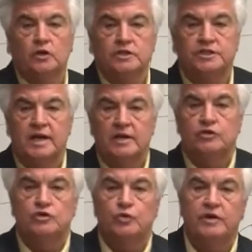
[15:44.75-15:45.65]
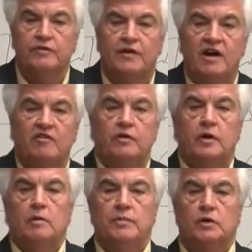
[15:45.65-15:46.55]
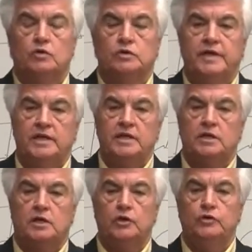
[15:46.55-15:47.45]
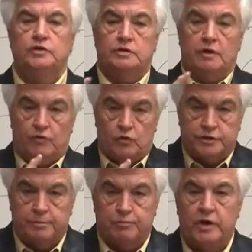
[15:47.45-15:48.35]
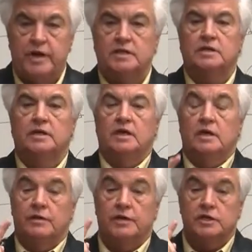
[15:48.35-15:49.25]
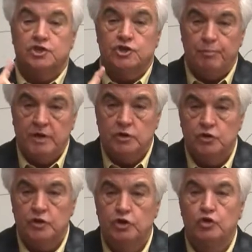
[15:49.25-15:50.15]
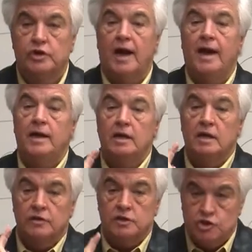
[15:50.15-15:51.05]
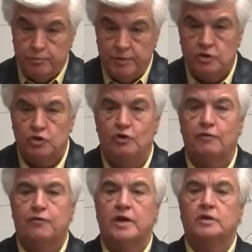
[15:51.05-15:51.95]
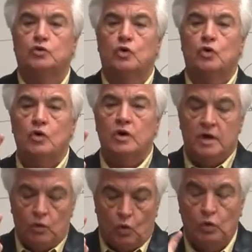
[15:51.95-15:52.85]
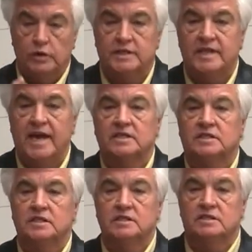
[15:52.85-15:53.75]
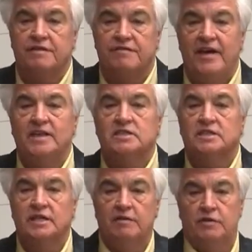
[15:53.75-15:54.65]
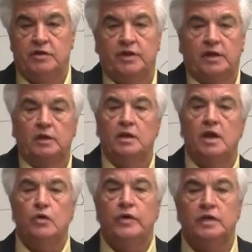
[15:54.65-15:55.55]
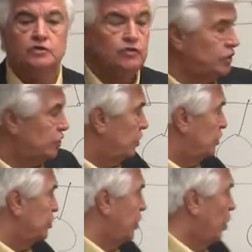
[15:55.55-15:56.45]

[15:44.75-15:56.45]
costs 125? Because that includes, of course, the product, the shipping to the UK, the shipping to your front door, all the taxes, the VAT, the everything. No extra charge,